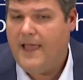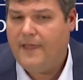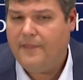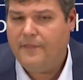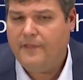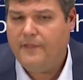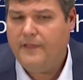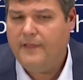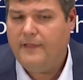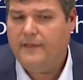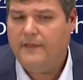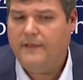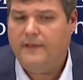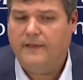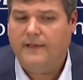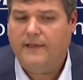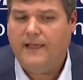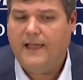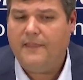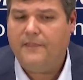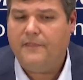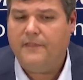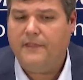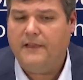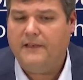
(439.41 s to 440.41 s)
I
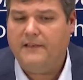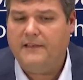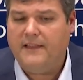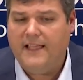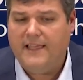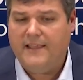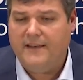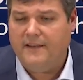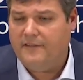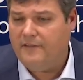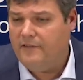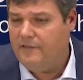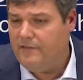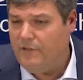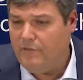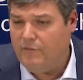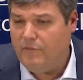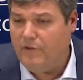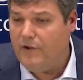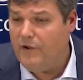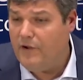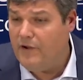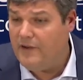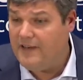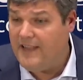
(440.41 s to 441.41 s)
think Dennis is a
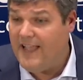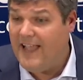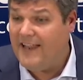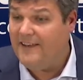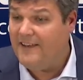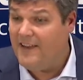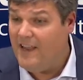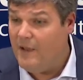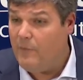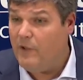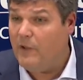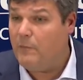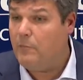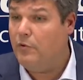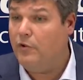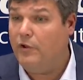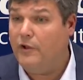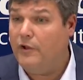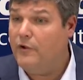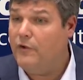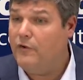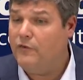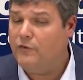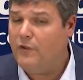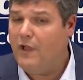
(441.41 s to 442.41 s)
very dynamic player,